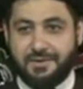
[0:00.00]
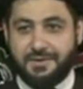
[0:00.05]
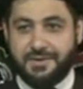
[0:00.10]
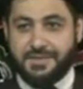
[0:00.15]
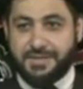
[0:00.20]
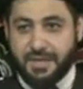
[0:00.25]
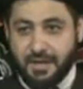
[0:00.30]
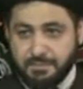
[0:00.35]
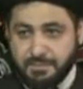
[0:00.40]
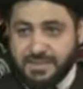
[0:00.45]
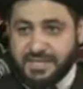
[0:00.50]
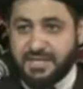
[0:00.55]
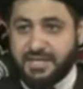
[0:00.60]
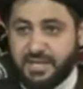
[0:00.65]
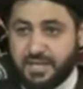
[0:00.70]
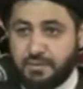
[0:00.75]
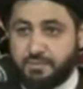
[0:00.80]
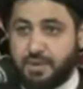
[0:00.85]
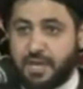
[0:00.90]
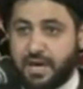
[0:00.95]
Something
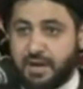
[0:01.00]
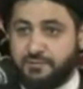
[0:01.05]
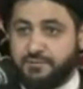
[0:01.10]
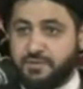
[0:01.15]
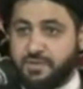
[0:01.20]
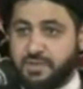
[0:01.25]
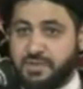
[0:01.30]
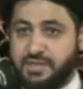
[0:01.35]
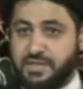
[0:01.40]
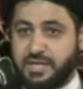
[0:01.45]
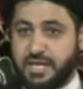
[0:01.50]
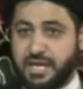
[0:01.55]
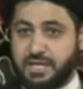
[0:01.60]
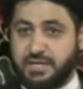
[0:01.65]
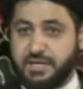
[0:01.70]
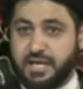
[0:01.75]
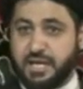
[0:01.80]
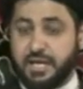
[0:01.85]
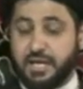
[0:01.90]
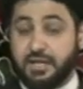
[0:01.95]
that we have to see
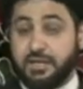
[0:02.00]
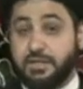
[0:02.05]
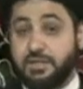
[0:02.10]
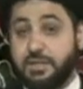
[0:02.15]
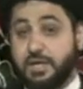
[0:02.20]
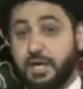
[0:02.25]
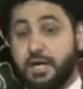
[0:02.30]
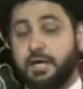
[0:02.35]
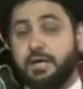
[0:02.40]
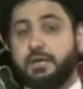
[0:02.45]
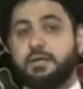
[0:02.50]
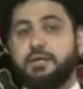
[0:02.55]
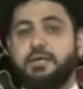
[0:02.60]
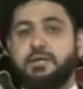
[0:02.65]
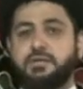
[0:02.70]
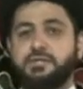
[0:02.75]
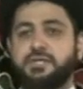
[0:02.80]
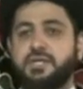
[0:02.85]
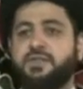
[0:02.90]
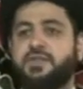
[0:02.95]
that.
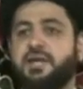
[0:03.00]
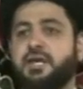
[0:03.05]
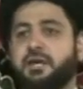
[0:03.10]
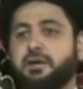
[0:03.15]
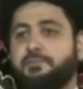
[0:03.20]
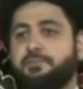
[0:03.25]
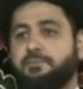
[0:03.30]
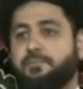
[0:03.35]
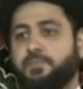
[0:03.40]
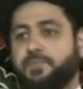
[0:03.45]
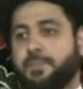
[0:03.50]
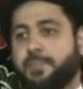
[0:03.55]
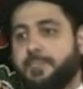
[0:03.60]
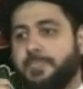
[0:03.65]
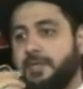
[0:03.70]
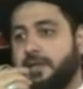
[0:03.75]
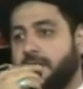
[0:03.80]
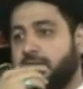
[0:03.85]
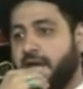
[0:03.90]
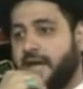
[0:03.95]
Here's the thing:
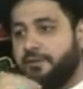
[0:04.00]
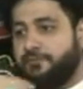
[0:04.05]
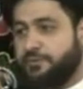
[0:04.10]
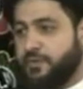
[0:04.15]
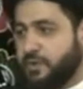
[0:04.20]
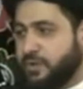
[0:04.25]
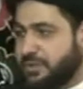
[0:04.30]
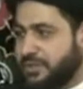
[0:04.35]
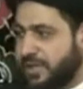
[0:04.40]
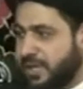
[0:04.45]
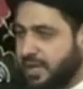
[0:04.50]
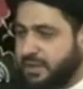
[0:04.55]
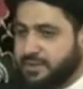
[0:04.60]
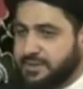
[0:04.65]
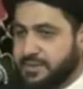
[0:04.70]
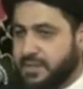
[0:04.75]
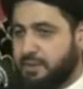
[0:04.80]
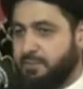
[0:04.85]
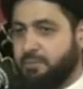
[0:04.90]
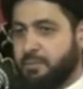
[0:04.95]
if you tell
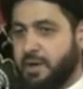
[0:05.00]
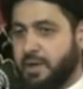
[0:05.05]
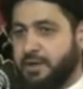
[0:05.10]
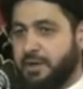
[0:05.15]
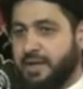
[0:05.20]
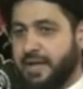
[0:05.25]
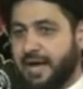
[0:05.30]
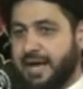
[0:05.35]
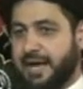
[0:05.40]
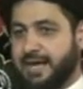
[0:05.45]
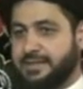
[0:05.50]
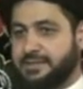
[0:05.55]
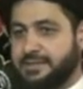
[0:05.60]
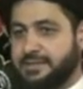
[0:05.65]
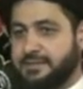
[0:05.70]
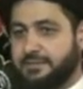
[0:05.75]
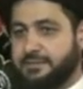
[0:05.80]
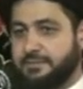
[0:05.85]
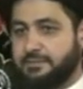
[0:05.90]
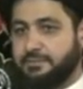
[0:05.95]
someone
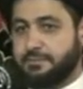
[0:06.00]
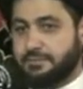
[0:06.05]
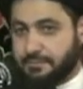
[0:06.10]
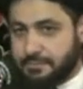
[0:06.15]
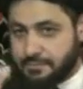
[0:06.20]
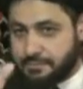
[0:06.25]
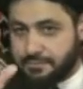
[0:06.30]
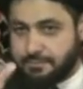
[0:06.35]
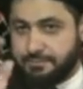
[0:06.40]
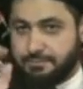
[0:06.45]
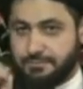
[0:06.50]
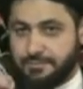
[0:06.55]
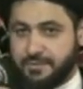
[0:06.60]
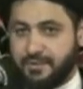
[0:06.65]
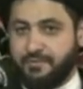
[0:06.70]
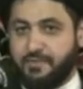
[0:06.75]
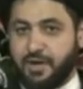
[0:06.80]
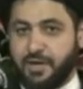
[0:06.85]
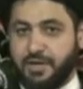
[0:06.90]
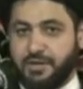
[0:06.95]
that
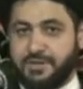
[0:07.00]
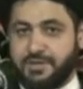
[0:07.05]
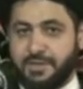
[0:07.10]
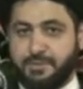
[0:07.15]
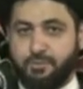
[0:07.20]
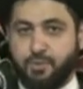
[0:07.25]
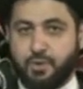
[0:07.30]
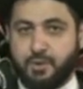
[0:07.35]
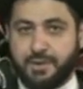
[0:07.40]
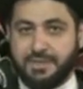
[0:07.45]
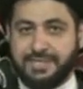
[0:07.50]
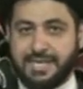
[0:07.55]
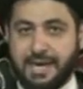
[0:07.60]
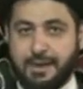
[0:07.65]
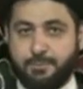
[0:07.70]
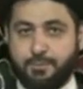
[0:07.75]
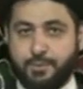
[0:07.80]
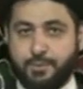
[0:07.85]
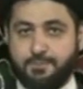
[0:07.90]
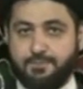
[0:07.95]
very simple
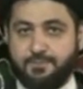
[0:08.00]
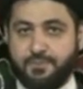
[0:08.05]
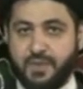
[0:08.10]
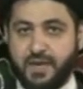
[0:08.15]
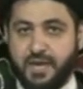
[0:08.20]
example.